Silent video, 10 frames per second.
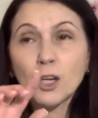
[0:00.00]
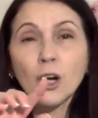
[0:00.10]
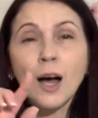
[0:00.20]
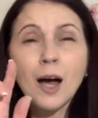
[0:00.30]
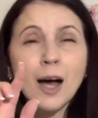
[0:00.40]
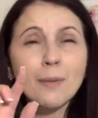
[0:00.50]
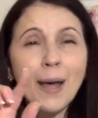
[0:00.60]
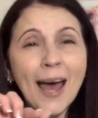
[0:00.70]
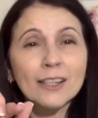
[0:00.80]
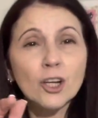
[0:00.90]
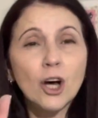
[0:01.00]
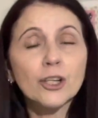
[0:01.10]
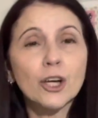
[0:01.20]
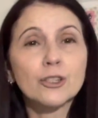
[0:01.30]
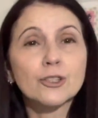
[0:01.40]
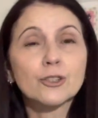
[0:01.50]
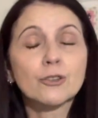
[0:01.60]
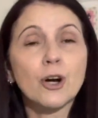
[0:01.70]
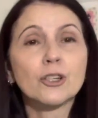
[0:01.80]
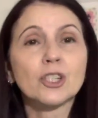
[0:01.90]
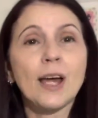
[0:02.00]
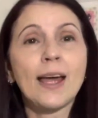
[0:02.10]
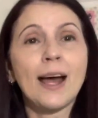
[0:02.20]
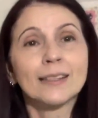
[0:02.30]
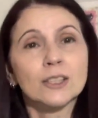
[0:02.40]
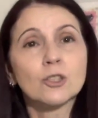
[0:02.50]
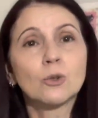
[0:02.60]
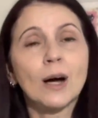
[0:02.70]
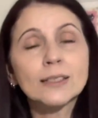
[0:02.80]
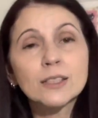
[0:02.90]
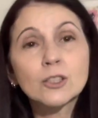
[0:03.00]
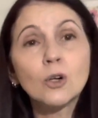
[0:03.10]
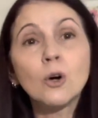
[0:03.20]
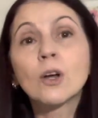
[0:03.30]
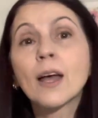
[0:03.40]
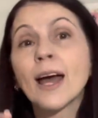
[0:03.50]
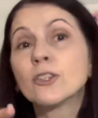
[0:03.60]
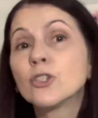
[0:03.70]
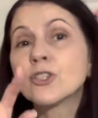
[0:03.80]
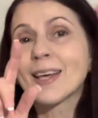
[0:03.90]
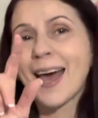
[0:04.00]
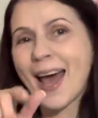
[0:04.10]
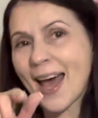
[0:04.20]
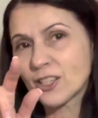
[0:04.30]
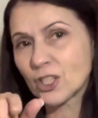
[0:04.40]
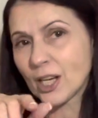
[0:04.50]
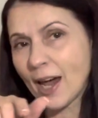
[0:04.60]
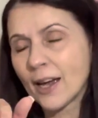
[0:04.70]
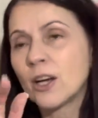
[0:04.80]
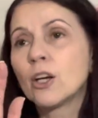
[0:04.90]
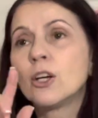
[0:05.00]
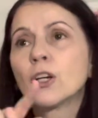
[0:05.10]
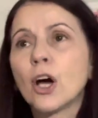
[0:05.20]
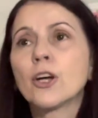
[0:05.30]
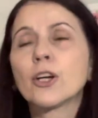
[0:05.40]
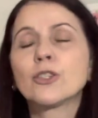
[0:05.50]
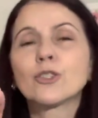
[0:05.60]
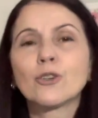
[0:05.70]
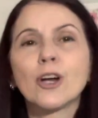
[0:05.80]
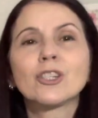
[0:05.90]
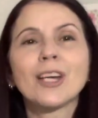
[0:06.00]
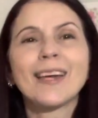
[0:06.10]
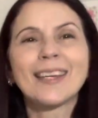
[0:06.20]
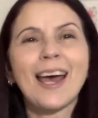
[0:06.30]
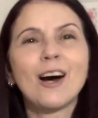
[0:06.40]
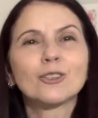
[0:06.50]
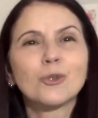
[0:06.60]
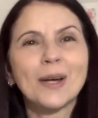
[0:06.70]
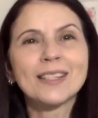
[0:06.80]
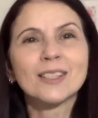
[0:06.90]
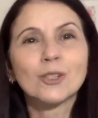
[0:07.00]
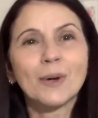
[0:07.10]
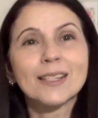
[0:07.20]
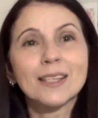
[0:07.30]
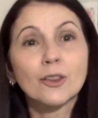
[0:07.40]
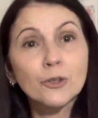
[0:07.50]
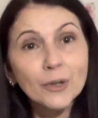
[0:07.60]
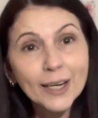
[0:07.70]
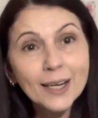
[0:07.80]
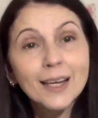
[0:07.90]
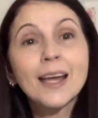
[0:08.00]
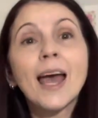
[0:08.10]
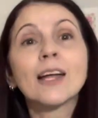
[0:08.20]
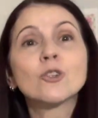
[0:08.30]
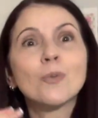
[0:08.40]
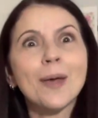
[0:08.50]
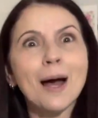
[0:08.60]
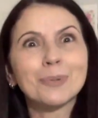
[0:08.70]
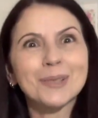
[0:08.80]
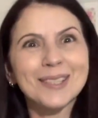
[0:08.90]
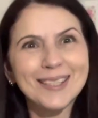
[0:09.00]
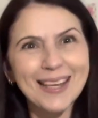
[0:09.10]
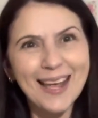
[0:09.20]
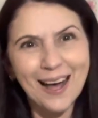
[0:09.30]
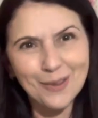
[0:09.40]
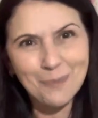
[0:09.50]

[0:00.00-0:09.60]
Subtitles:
at Coco's Crochet and use the hashtag Coco's Crochet Cow 2023, and you'll be able to see other